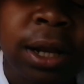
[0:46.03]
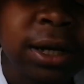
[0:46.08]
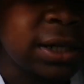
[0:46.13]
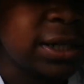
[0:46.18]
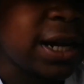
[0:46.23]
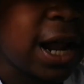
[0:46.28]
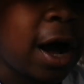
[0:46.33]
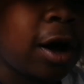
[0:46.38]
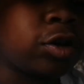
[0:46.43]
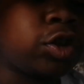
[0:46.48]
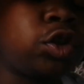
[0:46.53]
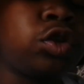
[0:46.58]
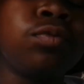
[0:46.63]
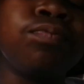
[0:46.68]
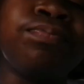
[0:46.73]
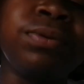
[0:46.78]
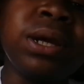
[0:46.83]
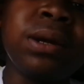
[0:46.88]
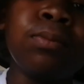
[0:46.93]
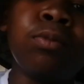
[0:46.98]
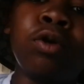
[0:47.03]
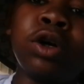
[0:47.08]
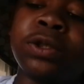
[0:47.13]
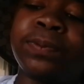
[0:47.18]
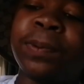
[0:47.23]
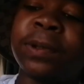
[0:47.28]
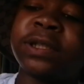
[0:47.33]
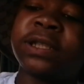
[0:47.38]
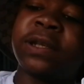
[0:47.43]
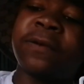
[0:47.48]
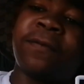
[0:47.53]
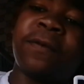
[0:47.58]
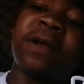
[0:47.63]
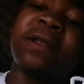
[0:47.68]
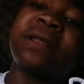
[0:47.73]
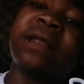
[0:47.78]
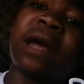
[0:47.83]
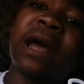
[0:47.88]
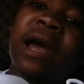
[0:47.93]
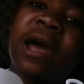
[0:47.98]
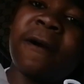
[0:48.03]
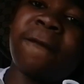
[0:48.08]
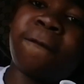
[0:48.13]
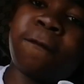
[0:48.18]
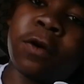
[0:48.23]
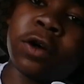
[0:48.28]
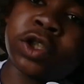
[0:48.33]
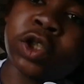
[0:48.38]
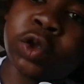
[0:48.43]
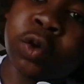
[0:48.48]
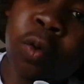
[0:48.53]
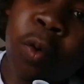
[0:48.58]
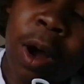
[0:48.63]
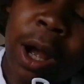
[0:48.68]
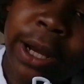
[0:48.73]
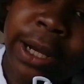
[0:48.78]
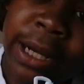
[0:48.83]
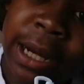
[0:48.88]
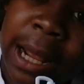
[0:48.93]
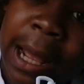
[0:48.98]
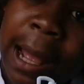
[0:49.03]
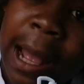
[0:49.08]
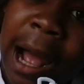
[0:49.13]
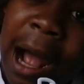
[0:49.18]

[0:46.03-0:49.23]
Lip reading: Now, to be more specific, the Air Force One